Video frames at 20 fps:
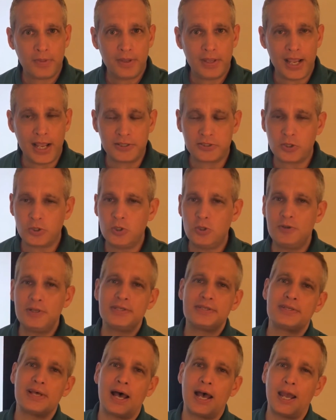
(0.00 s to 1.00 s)
And so you
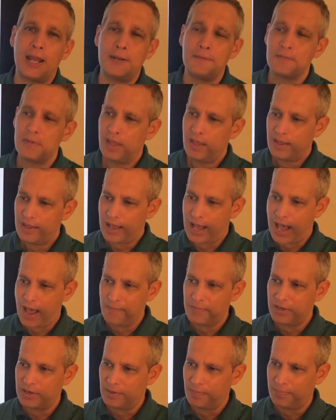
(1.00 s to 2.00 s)
decide, I'm
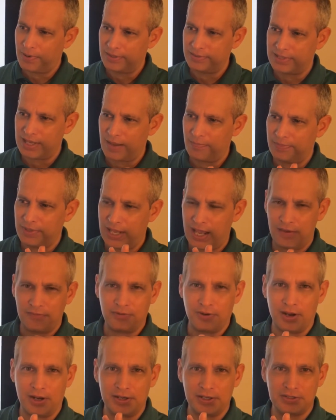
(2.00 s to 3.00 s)
going to put that behavior
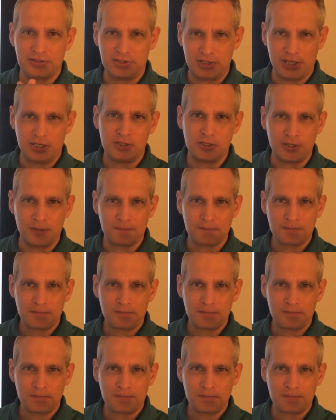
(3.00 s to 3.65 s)
on extinction.